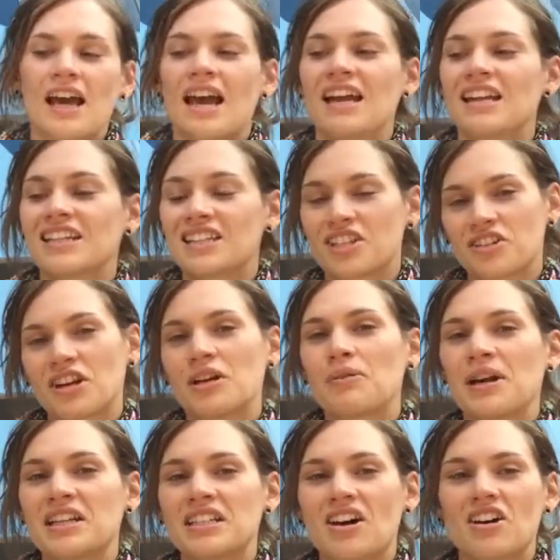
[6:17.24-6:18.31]
And it's a great
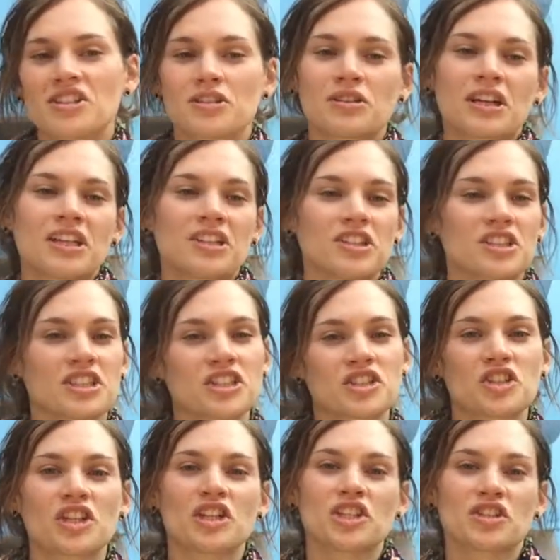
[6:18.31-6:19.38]
way to also get your
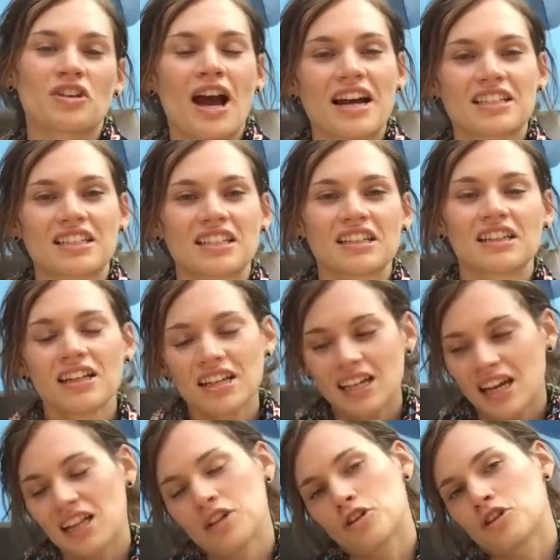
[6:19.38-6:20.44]
children interacting
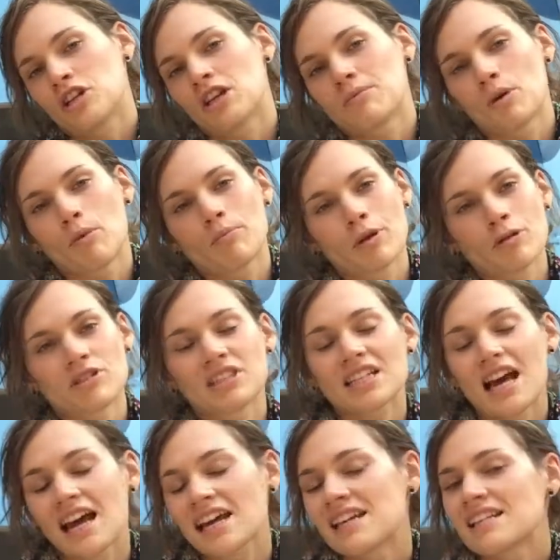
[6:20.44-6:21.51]
and learning about both
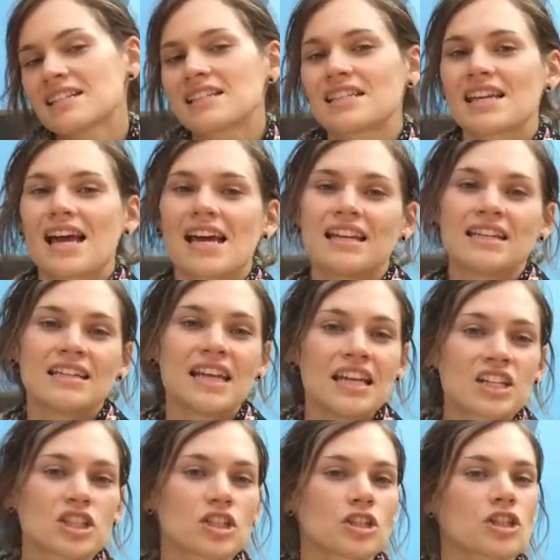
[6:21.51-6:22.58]
science and
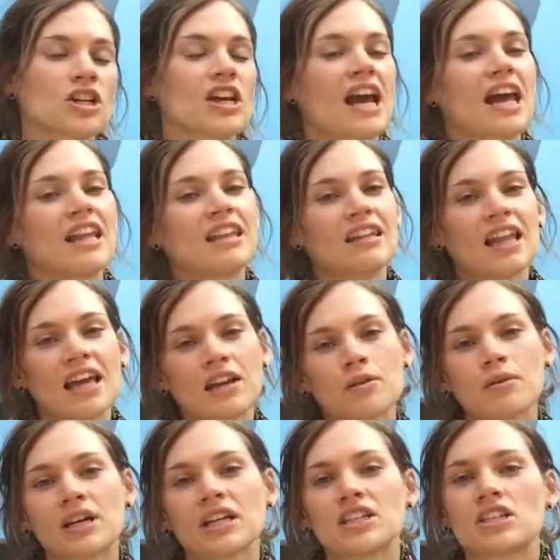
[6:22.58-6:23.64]
nature and
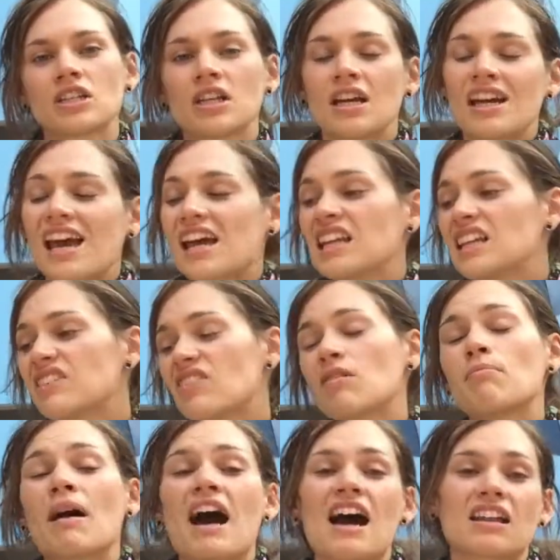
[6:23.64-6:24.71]
language and
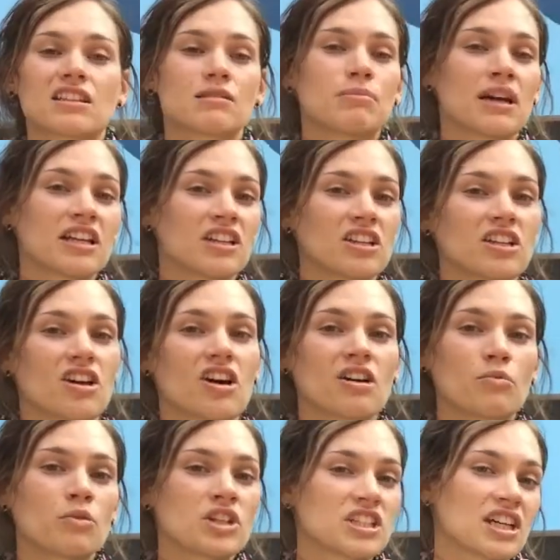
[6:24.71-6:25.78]
even math, depending
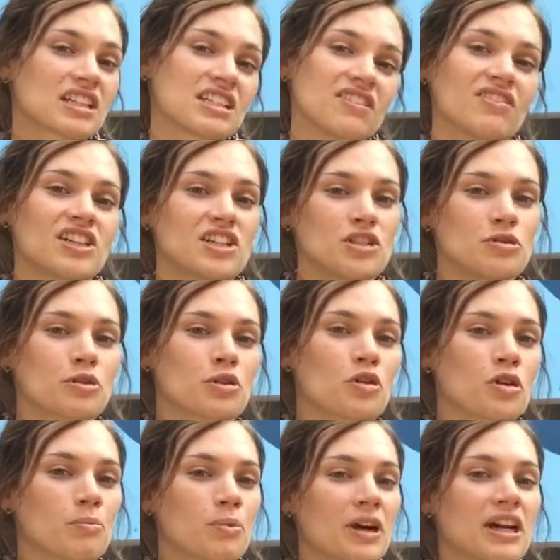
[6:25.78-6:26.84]
on which activities you
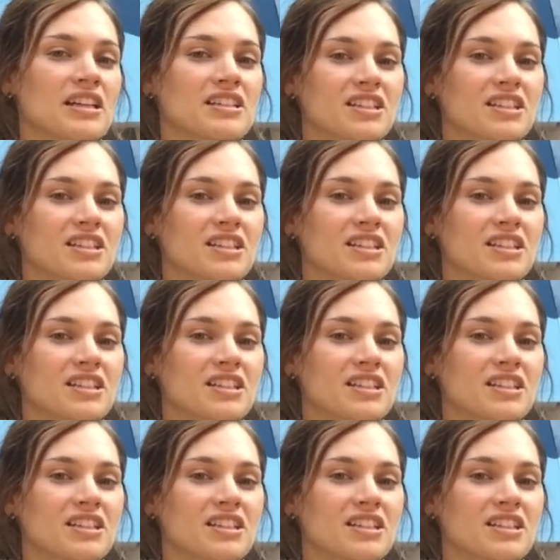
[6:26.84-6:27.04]
incorporate.